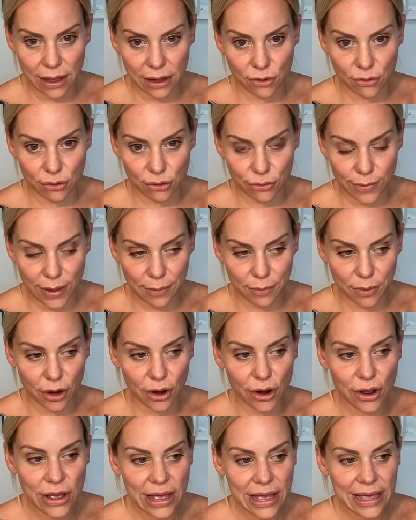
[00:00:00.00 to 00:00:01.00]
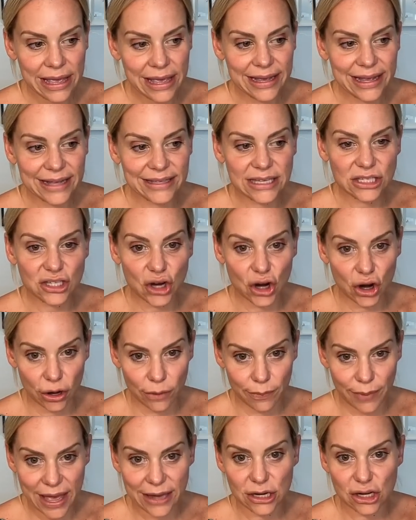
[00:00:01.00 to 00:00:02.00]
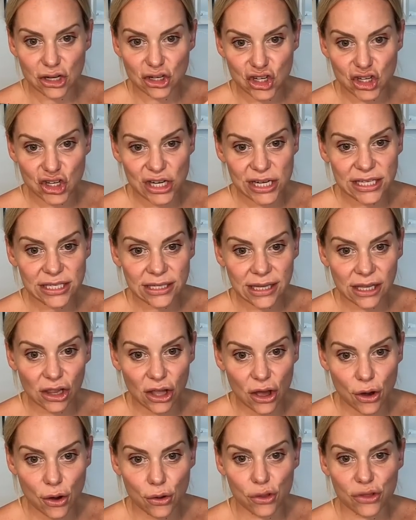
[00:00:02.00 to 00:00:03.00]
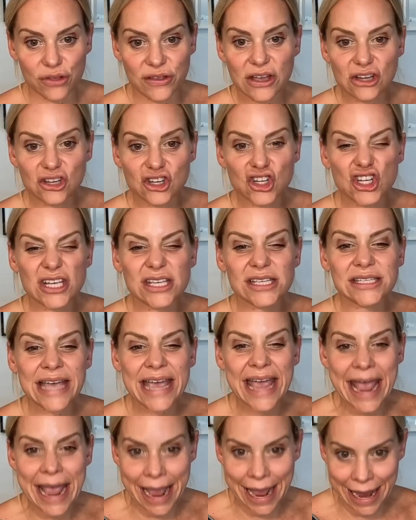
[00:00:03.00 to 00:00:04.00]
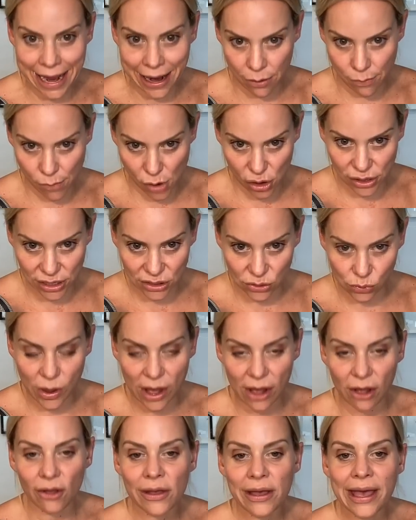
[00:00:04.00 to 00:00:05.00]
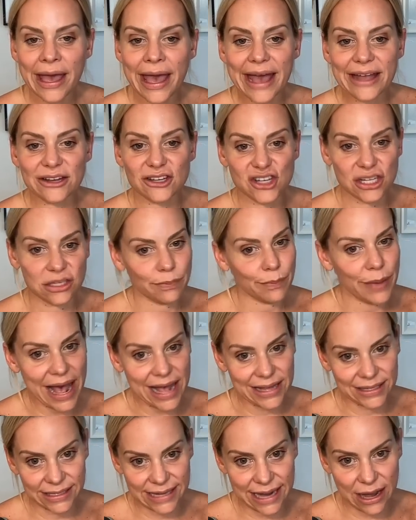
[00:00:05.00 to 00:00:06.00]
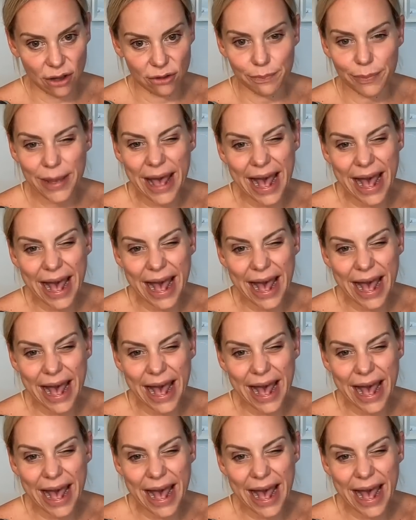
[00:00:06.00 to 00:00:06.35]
crew member. He gets into her bed. She's clothed. She's hammered as well. And she's passed out.